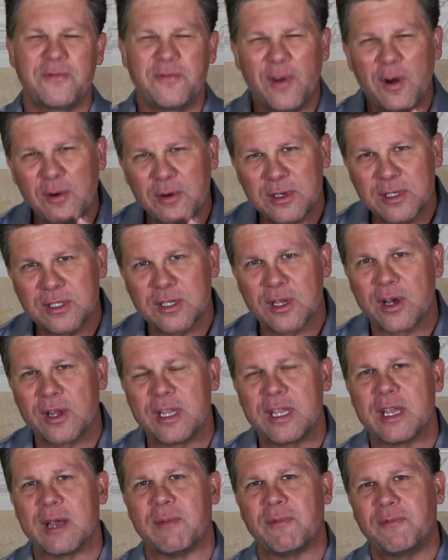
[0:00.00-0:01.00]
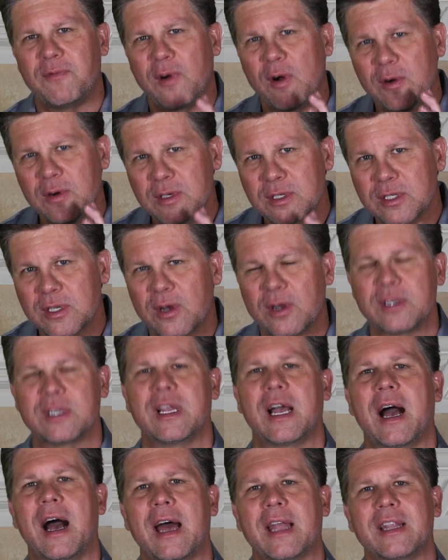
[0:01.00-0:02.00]
Focus on Him, focus on
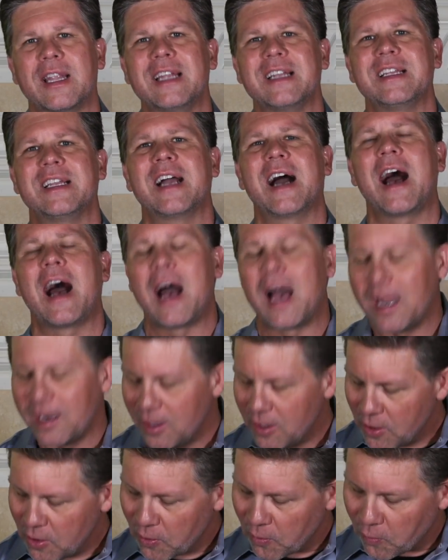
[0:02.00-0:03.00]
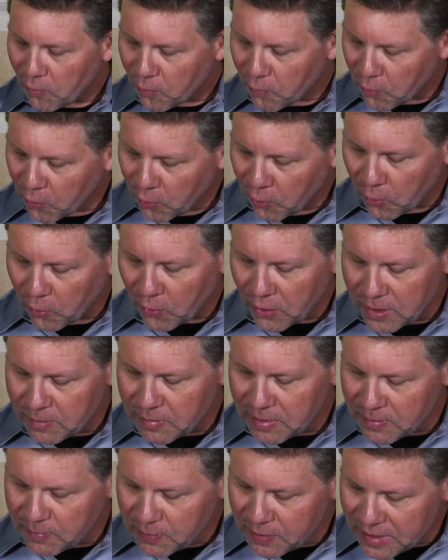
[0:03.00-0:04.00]
God, let God rule
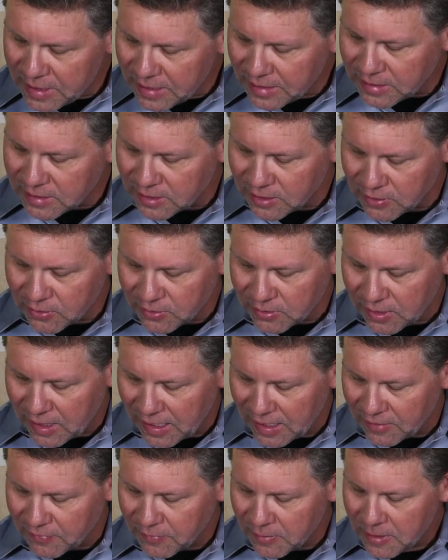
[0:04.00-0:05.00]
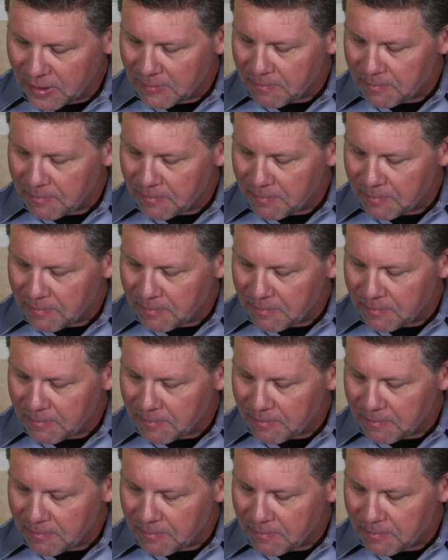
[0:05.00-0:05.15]
and be peace in your life.